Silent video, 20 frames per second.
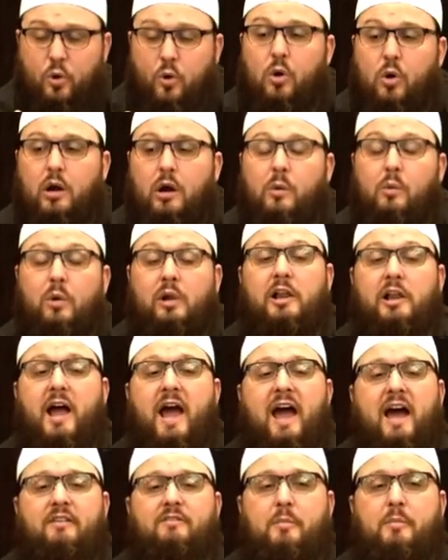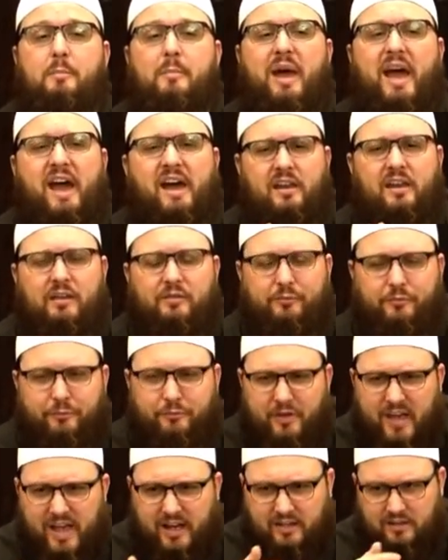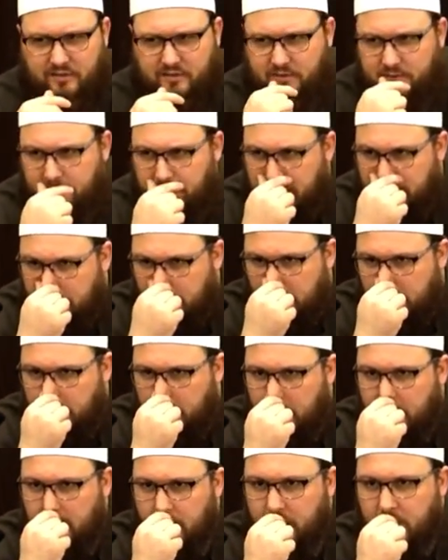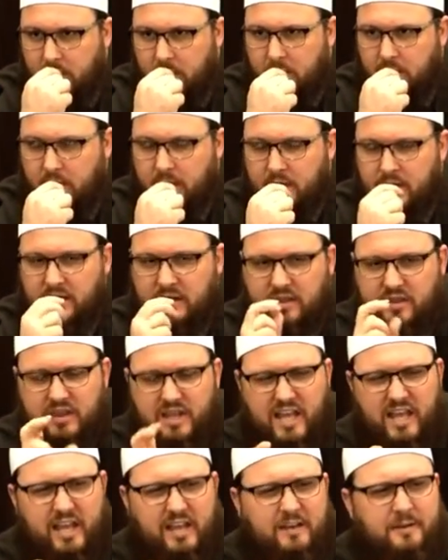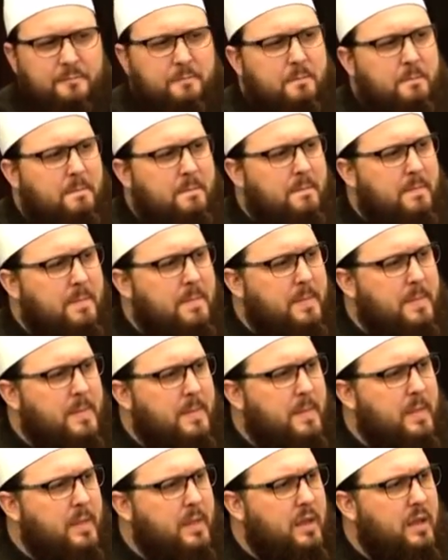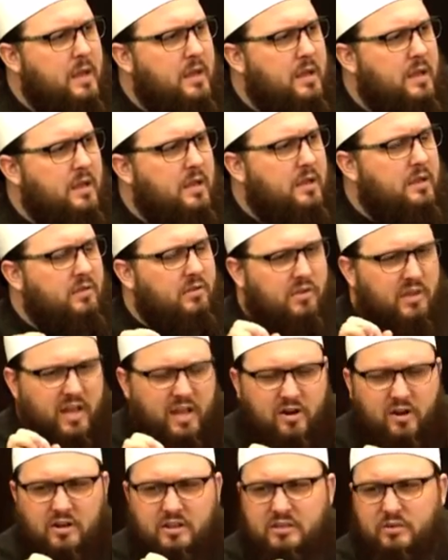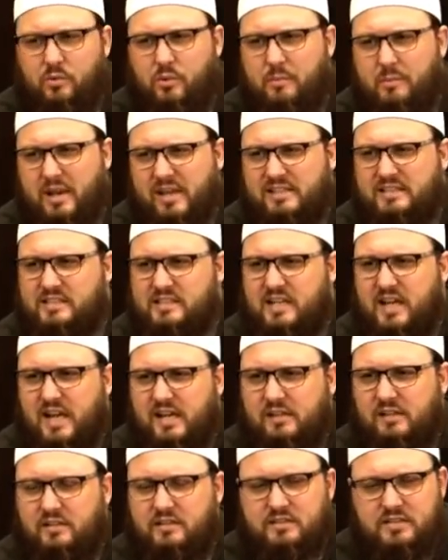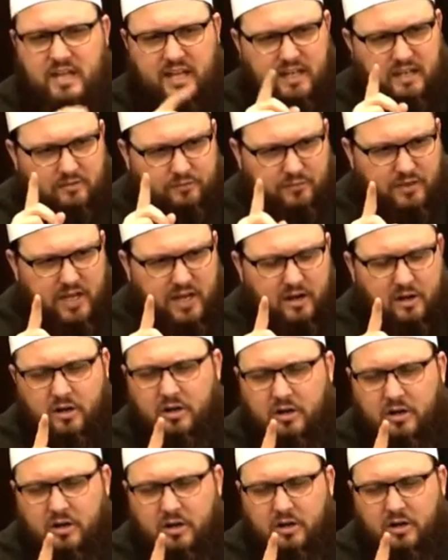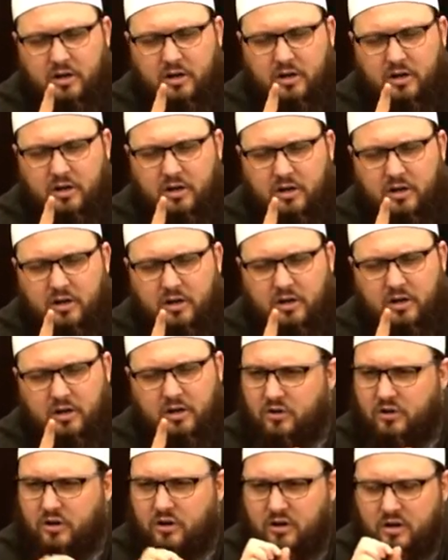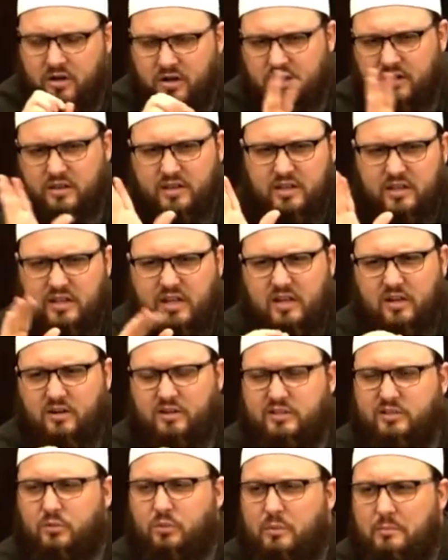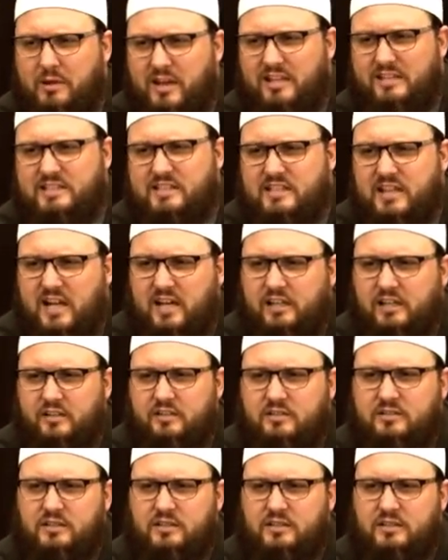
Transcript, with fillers: or will have a bad effect, then they are to remain silent. And if they are rather than they are to remain silent.